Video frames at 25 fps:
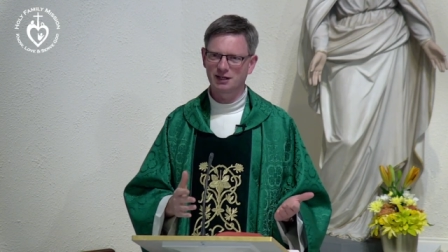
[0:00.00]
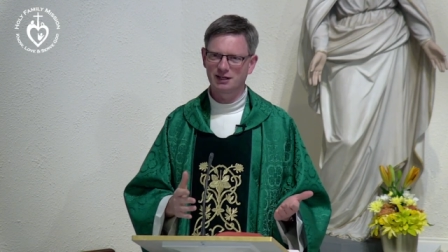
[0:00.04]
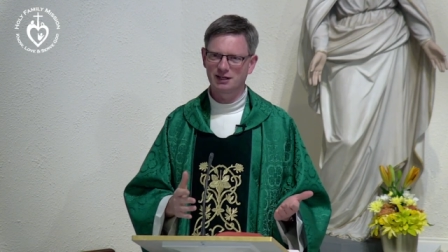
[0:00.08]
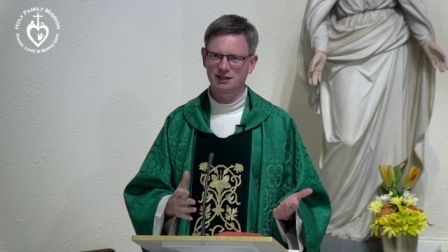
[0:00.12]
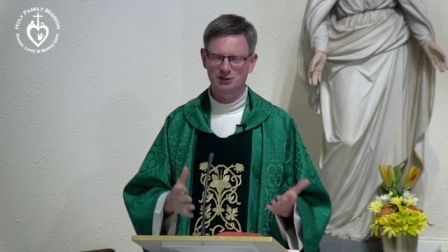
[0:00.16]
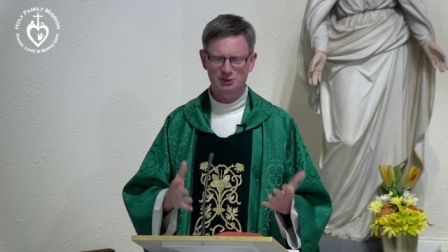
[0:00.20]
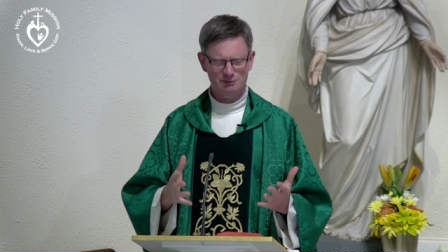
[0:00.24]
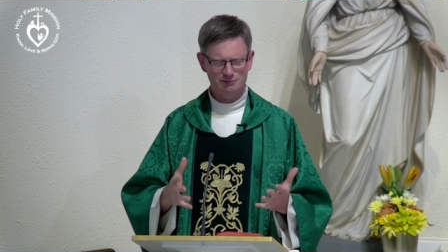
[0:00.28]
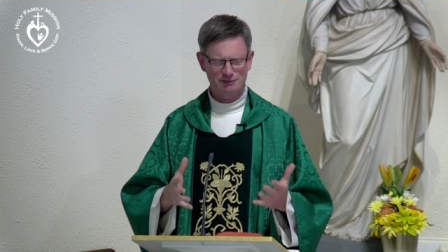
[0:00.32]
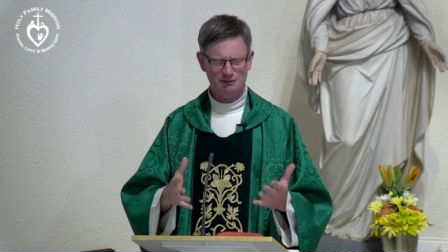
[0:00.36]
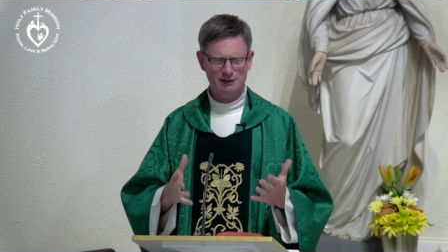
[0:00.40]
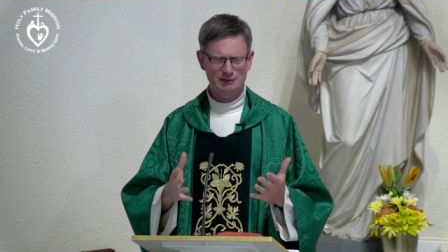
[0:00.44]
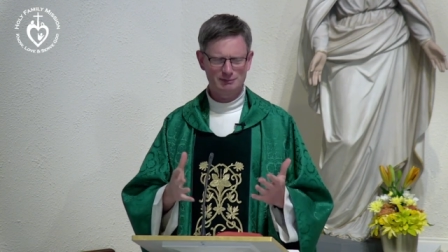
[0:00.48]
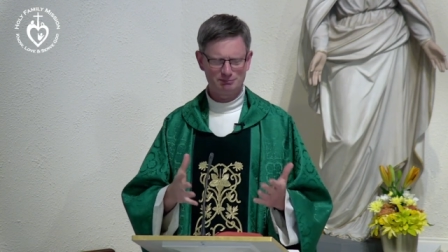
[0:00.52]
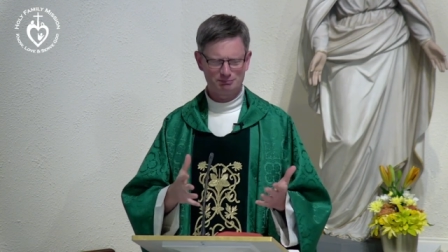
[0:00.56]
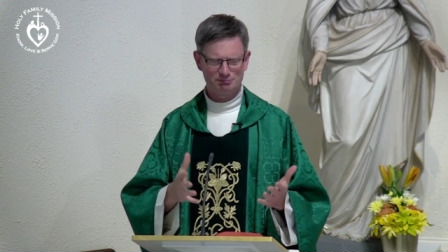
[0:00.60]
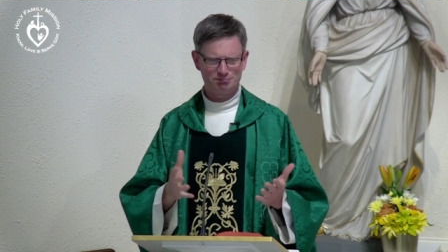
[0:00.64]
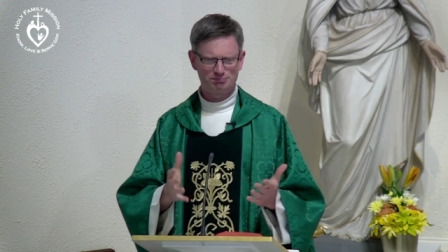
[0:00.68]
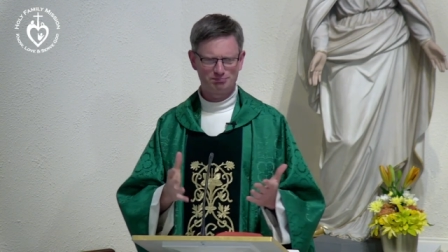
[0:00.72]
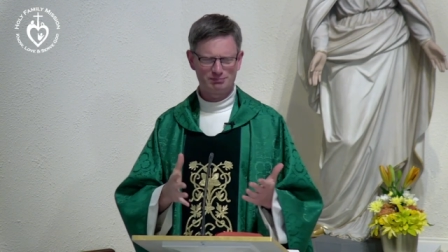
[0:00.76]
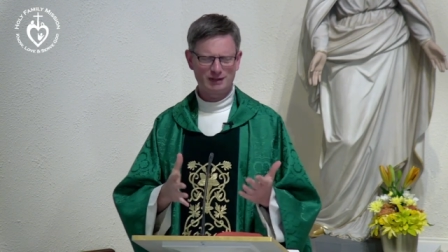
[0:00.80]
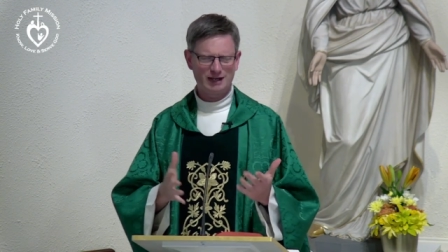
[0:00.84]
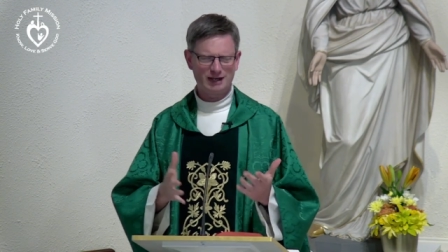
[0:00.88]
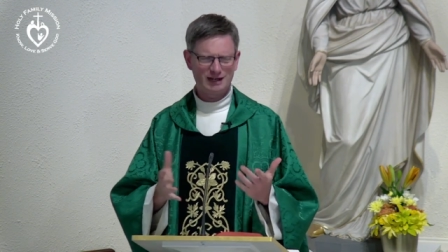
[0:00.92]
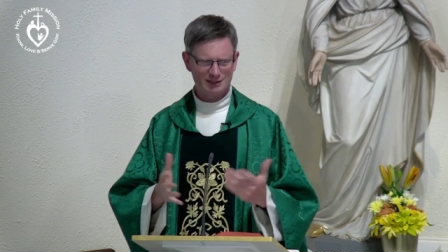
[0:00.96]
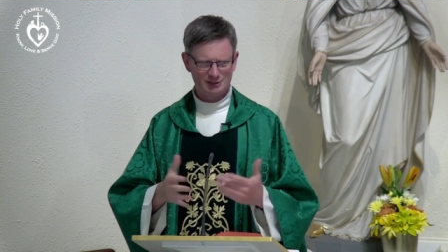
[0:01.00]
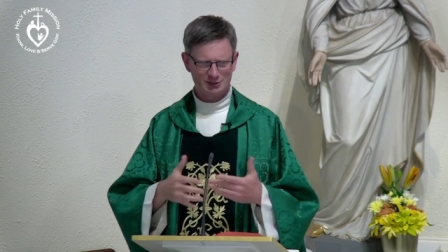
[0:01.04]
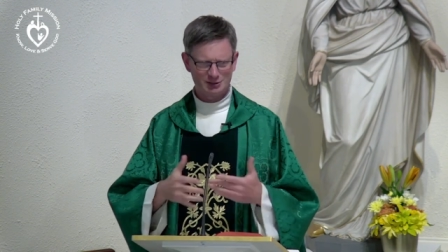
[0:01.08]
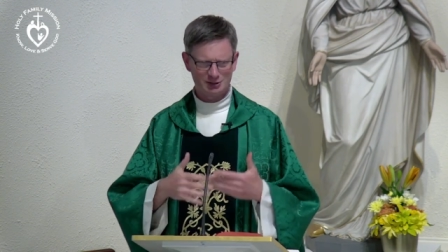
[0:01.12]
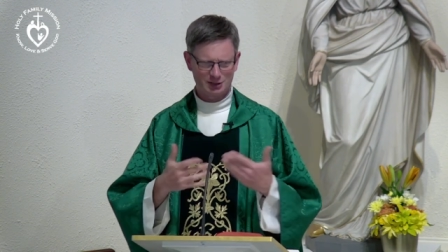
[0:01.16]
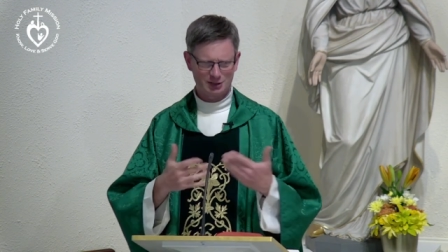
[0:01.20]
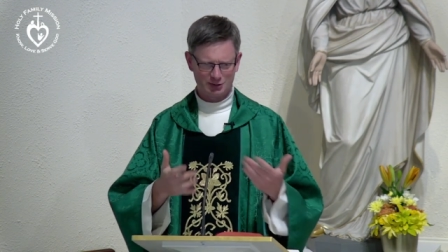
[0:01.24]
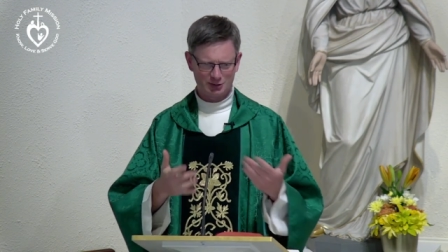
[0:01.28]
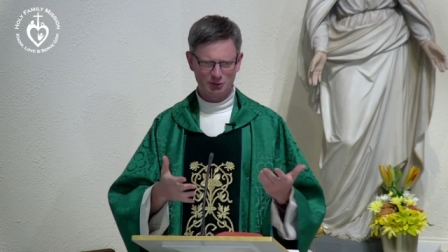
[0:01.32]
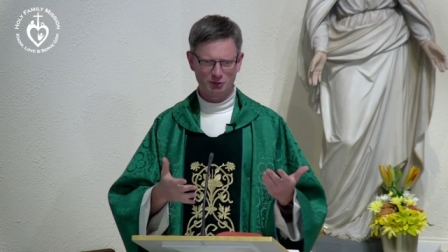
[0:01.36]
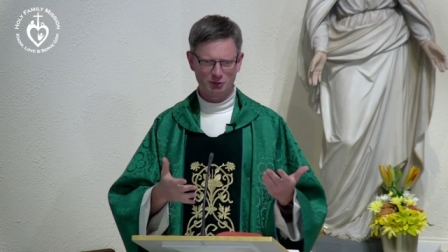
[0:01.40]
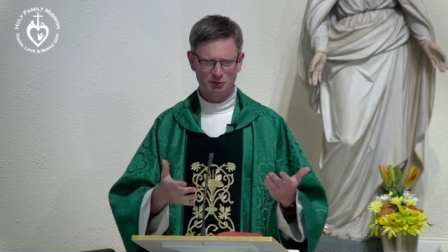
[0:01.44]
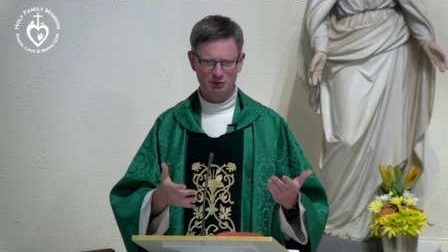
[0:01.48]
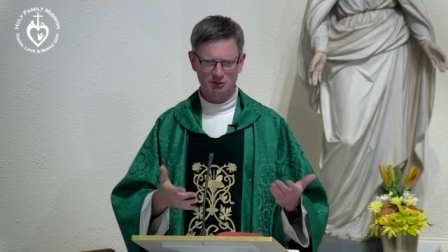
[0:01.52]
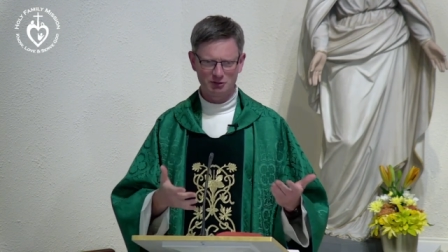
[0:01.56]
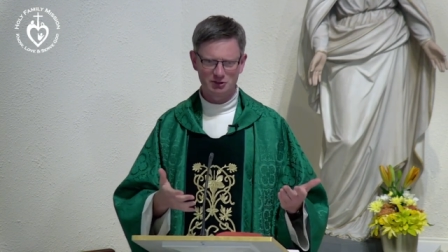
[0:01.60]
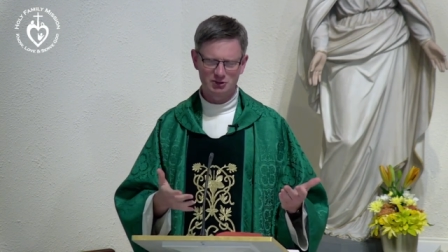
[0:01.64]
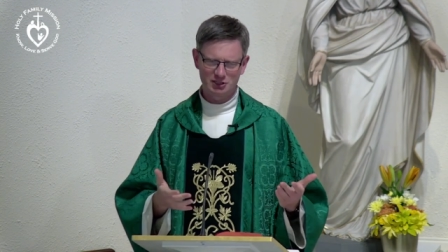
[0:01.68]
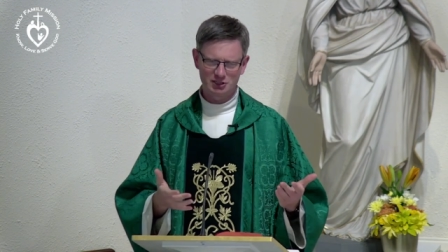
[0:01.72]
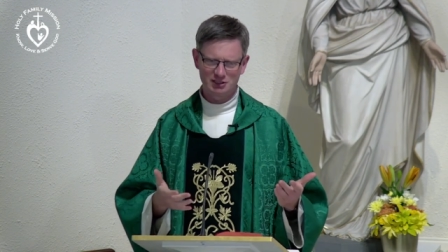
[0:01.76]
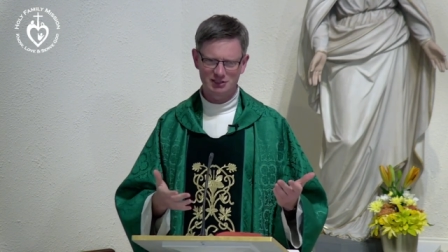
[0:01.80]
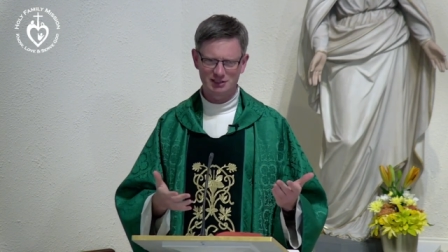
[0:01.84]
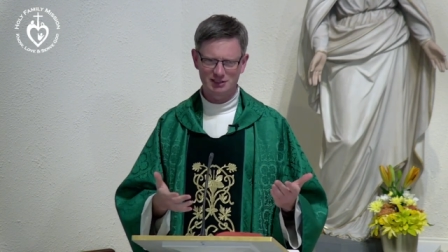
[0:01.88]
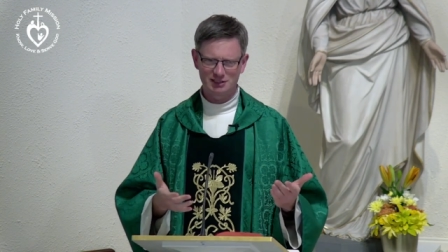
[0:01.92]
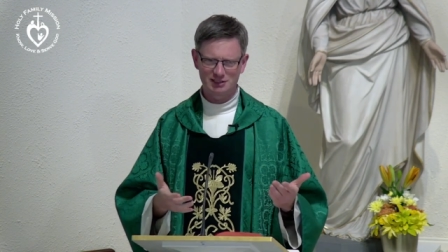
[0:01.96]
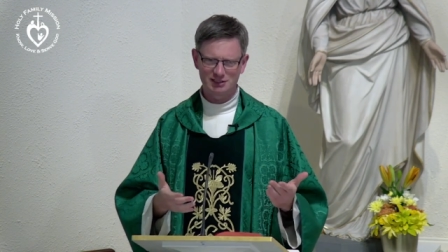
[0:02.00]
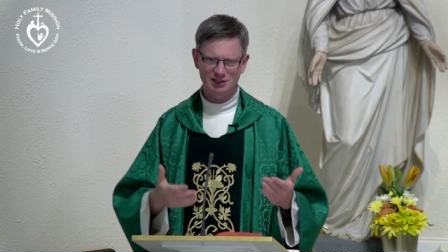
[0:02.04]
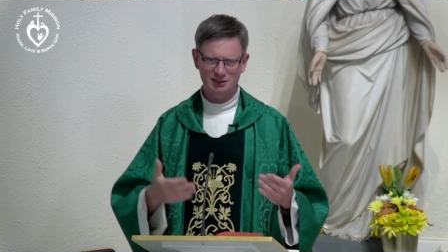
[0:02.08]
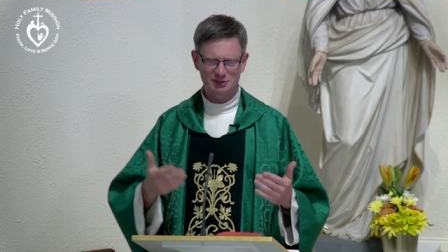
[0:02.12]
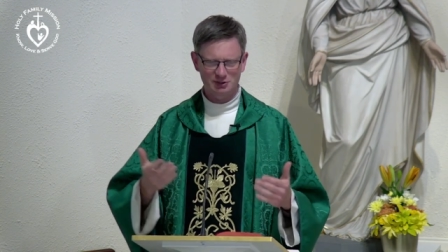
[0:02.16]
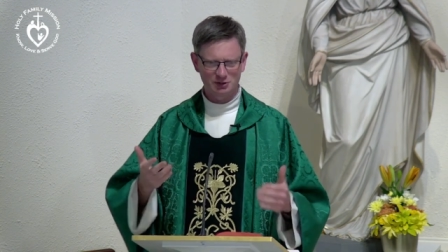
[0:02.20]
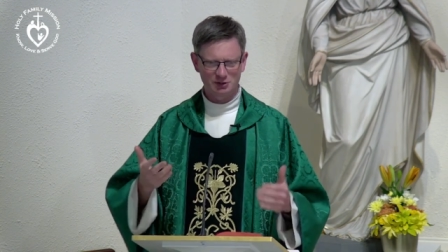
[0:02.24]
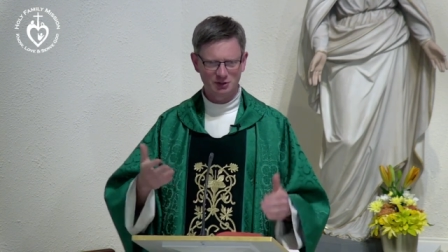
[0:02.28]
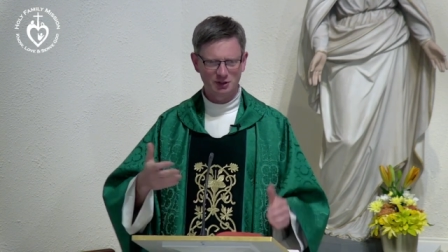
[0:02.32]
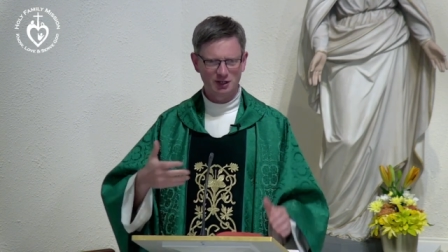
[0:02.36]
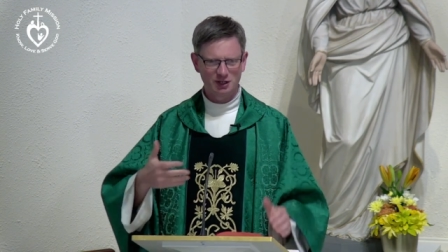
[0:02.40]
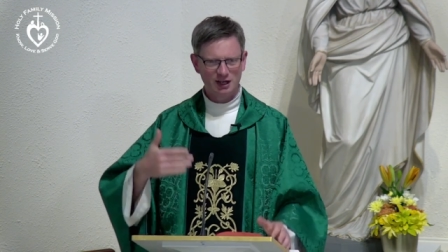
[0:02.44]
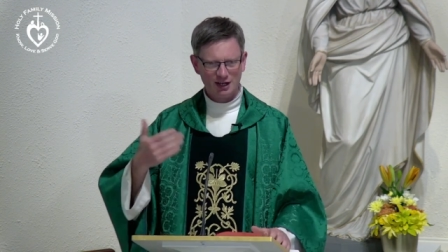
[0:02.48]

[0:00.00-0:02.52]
It just felt bad just ignoring Jesus, like so.